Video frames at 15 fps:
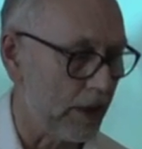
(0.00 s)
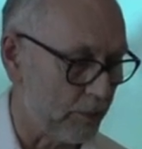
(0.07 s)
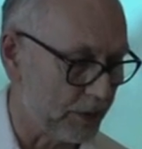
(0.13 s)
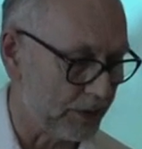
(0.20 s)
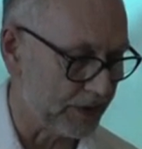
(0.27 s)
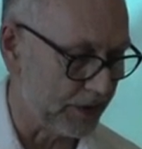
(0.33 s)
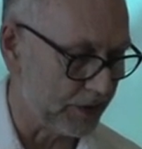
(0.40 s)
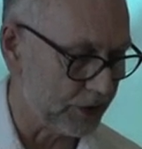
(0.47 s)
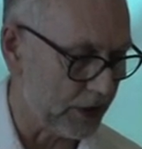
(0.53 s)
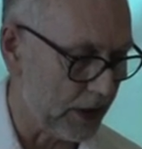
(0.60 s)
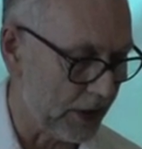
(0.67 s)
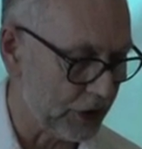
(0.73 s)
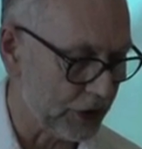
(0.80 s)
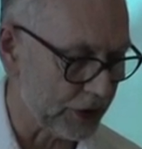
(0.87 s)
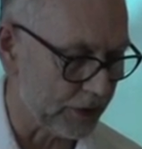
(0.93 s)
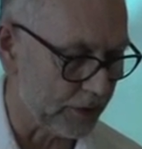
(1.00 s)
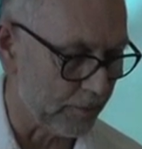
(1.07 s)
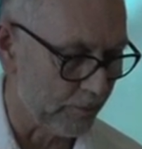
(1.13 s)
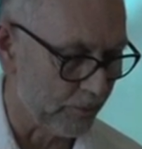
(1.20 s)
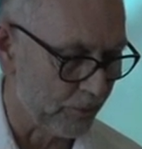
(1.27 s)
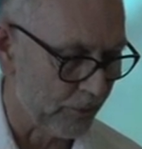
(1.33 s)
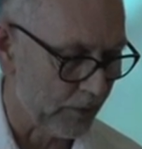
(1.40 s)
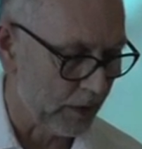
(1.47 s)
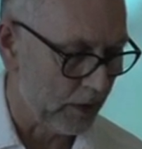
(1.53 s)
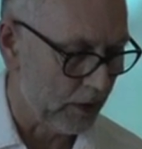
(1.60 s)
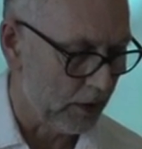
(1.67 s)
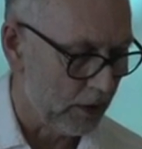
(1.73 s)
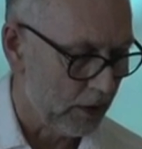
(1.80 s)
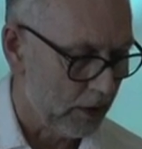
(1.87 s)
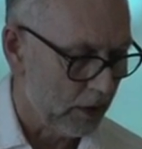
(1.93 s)
representation.
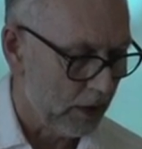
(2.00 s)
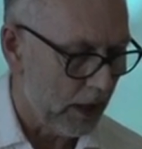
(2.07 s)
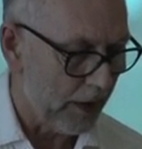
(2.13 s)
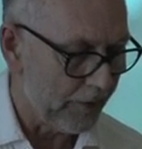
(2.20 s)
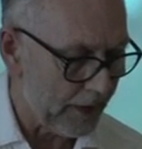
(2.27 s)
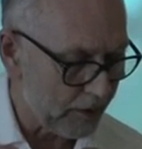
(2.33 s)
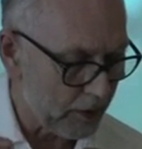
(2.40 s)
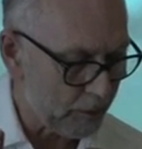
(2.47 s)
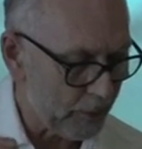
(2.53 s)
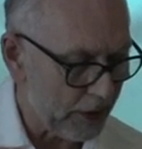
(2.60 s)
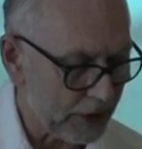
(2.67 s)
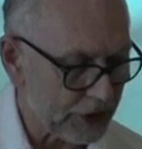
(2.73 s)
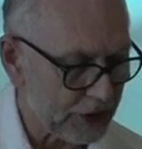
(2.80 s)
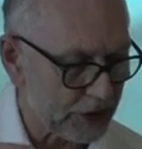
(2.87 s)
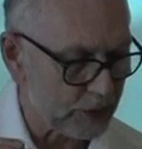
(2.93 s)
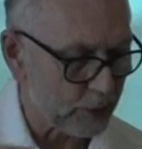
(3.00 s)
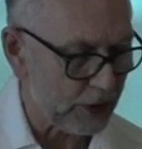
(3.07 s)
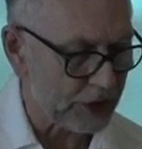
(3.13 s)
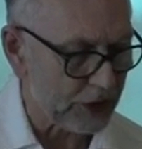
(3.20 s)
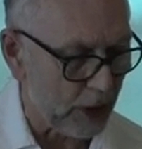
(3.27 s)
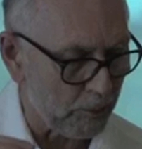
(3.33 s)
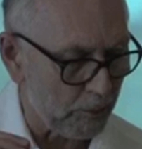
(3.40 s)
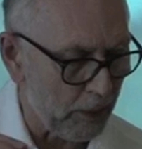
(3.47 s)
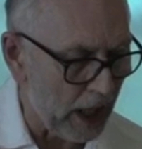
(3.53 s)
And there are pictures which are